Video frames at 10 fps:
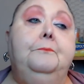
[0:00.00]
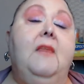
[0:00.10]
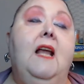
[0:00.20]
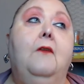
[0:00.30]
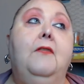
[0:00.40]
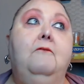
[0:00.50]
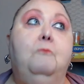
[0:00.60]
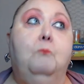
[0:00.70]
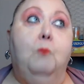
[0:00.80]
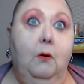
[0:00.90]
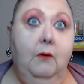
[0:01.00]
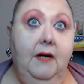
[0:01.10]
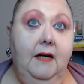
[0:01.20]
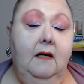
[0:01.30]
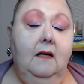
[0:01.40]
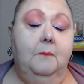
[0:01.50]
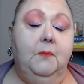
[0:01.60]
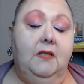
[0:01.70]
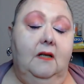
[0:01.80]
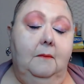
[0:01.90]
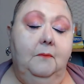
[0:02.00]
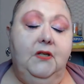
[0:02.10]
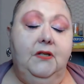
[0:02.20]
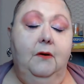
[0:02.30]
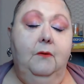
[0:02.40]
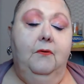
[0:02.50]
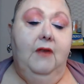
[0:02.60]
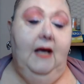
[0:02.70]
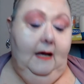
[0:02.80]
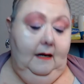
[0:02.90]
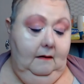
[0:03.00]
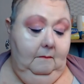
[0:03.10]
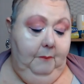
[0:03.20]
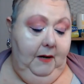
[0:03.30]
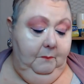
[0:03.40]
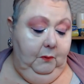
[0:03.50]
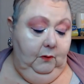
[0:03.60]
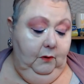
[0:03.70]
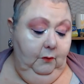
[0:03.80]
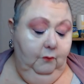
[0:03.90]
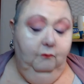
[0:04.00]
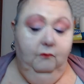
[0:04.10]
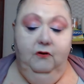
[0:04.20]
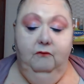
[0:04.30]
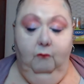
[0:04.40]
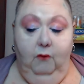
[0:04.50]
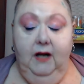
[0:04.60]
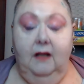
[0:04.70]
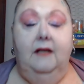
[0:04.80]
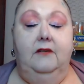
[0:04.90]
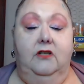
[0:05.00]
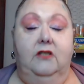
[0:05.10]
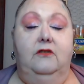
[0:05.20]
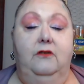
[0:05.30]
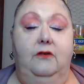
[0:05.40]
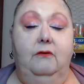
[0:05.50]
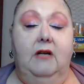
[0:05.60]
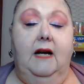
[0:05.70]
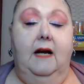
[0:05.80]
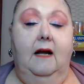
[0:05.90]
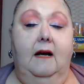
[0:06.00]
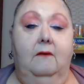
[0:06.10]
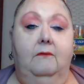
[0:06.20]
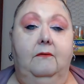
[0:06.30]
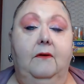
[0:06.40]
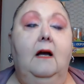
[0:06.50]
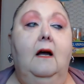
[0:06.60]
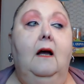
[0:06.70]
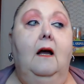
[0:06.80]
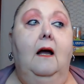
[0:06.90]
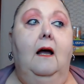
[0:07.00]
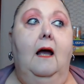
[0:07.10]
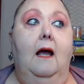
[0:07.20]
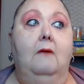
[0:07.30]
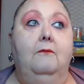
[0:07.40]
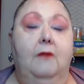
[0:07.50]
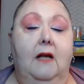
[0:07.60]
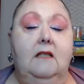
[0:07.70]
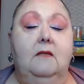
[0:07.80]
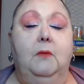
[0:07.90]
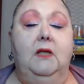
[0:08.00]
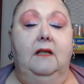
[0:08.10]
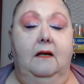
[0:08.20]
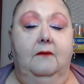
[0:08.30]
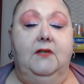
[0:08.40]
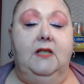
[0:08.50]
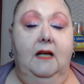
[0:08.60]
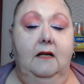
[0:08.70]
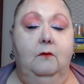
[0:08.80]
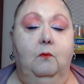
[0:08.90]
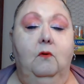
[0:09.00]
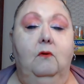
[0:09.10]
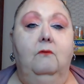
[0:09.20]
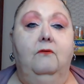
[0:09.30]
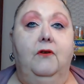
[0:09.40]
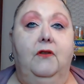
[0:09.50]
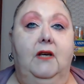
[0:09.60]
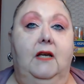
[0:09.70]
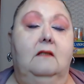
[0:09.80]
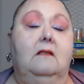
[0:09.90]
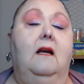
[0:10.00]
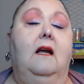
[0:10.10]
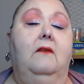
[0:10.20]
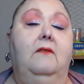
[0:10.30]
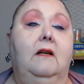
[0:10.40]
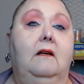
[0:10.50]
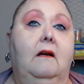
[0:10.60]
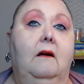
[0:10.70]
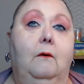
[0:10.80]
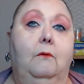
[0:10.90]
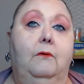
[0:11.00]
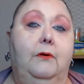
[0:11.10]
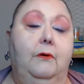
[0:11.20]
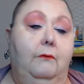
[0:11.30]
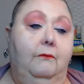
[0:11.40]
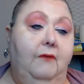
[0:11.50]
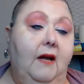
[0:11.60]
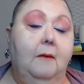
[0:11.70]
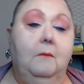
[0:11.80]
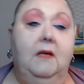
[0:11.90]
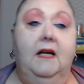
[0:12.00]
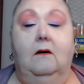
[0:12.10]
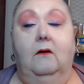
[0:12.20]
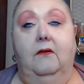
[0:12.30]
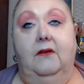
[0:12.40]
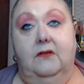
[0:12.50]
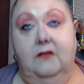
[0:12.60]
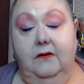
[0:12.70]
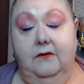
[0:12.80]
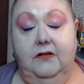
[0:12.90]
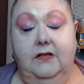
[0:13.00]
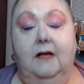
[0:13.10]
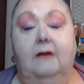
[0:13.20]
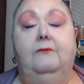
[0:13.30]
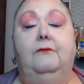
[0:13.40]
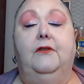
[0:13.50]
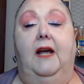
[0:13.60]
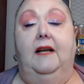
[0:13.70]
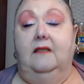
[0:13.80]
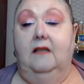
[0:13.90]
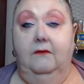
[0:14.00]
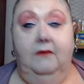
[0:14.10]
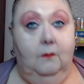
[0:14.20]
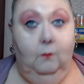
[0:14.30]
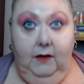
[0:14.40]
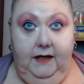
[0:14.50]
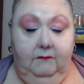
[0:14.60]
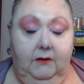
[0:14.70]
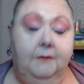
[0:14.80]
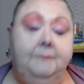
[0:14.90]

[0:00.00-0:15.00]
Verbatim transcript: Now, they've broken it up some so that people who really just do not have a flexible enough schedule for things like having to go to family and all this other stuff for Thanksgiving or whatever